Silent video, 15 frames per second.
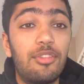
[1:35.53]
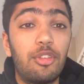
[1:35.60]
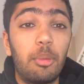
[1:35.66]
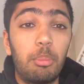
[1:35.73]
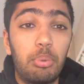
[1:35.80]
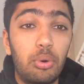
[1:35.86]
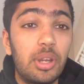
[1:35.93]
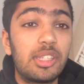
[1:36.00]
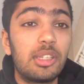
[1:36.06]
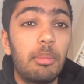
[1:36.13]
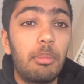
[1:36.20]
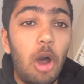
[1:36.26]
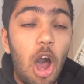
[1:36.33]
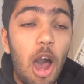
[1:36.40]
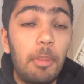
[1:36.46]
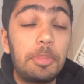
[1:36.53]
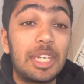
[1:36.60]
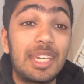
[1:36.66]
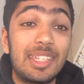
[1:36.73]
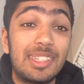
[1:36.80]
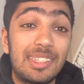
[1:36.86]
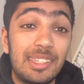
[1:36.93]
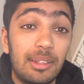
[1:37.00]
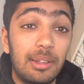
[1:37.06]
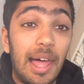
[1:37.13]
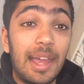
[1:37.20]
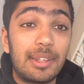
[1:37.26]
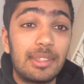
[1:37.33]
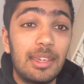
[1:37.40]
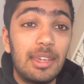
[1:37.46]
from Prism, Optic, and
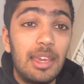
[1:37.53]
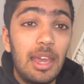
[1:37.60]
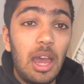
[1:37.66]
Select.